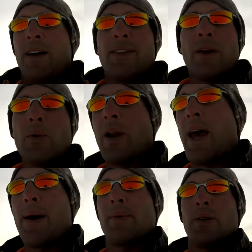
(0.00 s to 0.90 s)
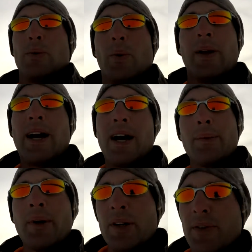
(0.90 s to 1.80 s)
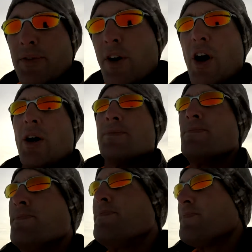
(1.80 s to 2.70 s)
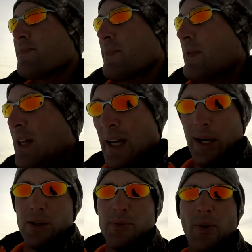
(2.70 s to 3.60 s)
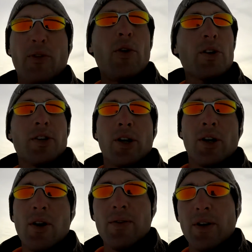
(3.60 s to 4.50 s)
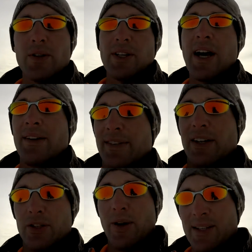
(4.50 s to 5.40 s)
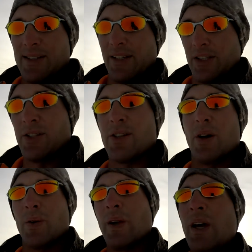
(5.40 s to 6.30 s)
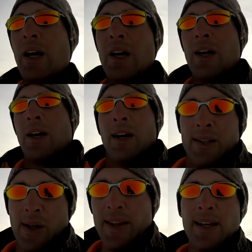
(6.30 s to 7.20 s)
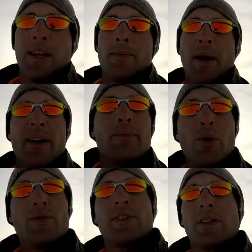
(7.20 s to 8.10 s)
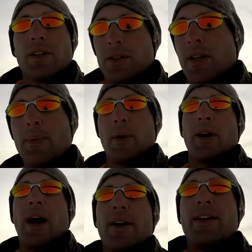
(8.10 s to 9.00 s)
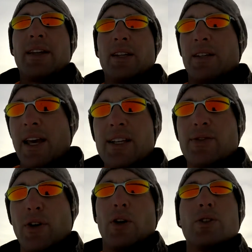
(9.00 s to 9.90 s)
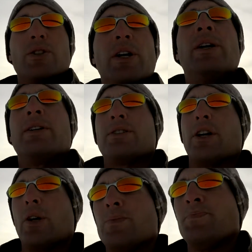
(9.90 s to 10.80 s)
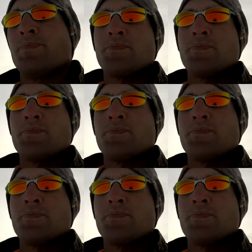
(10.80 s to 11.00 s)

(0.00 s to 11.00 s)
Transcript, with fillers: think what happened is when we got him here the fall, it was before turnover. It was kind of in a transition zone. So I think they may have moved a little deeper now that the lakes froze. So